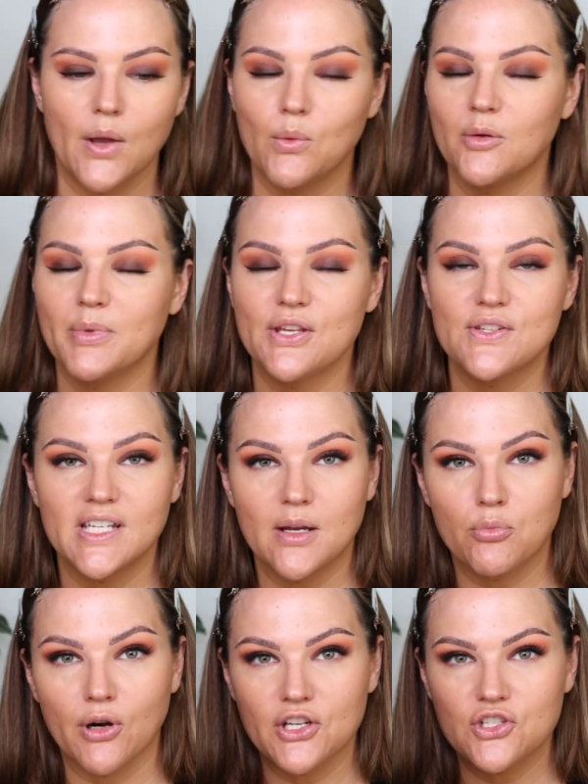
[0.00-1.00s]
I will be using a
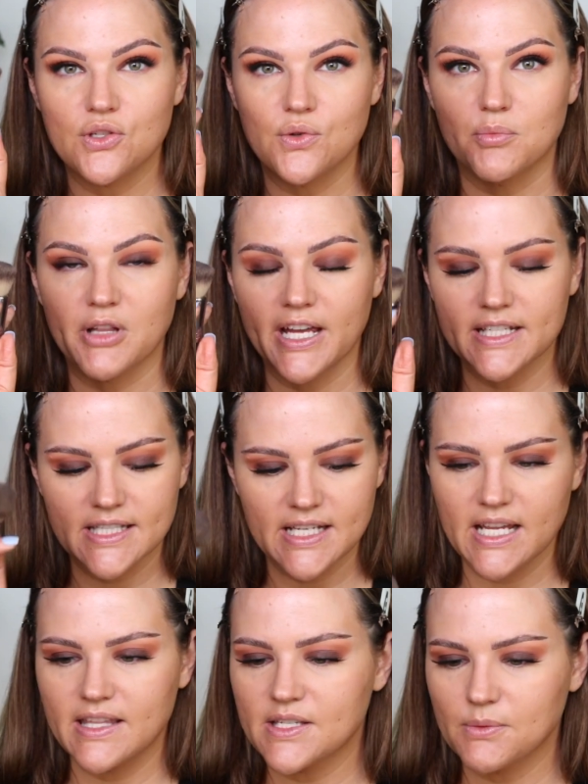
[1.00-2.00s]
brush to apply it
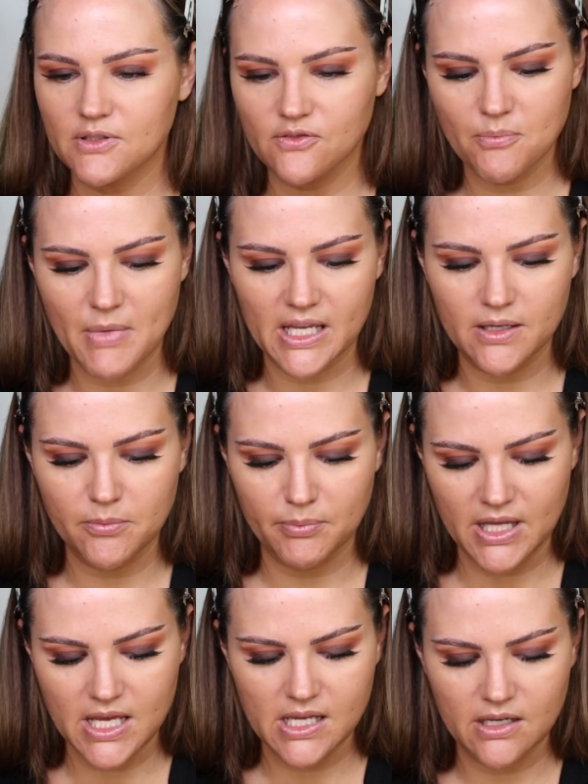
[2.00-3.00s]
today. This one's from Makeup
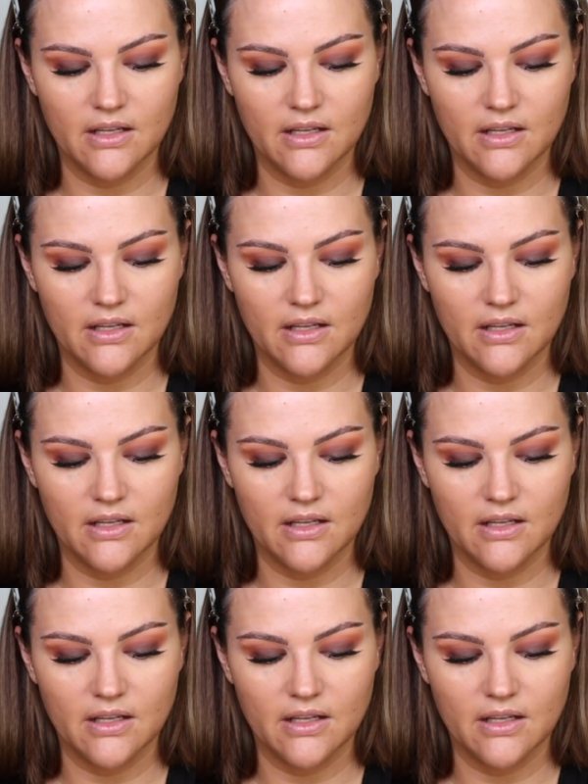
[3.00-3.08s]
Geek.